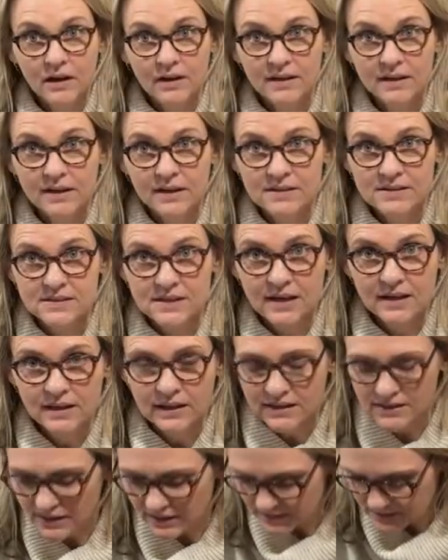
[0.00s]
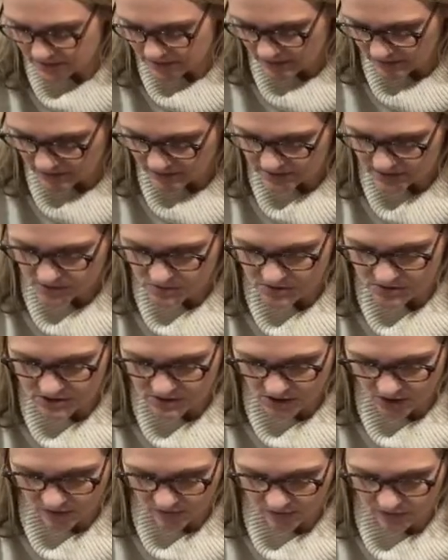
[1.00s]
on the inside, like let's say this was
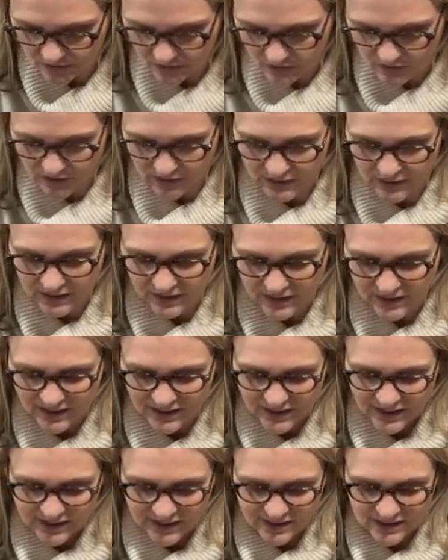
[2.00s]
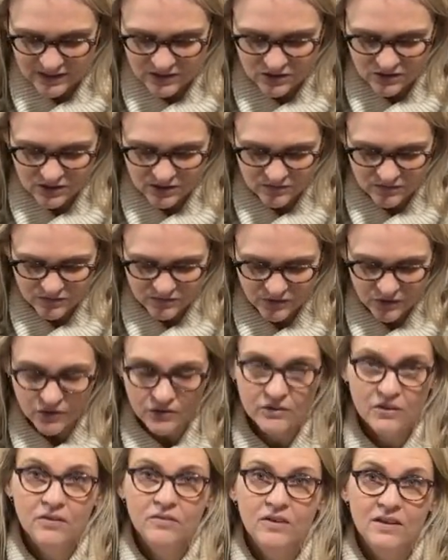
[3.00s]
solid green, then you can
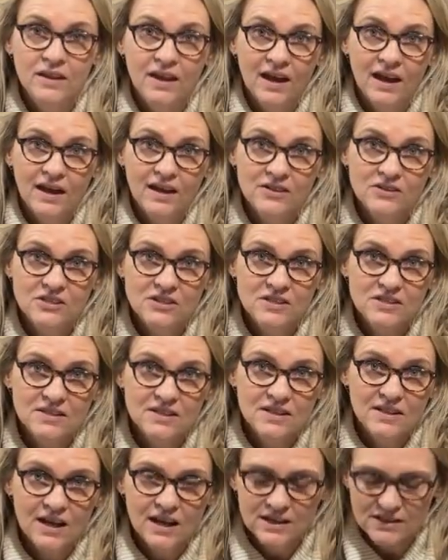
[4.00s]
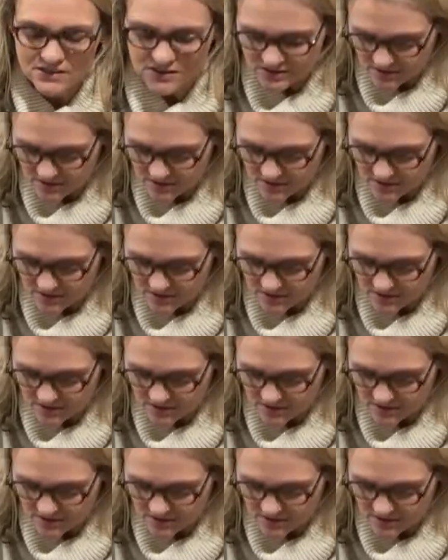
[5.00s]
fold over the edges and that's